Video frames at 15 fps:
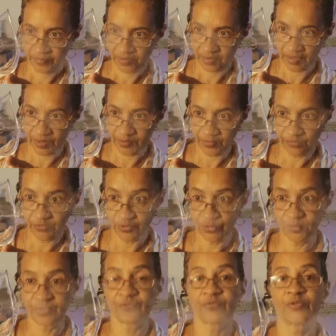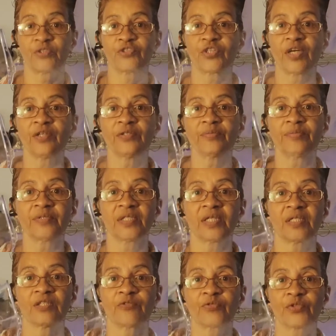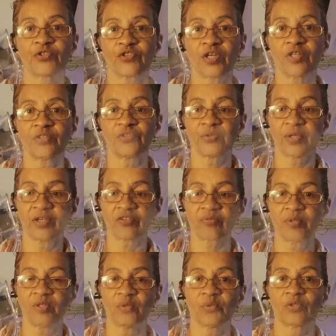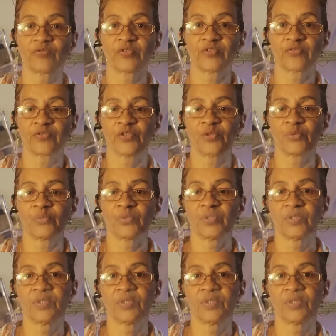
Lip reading: Because I don't know if you're doing it for a child, getting it for a child, you ask me, or if it's for you.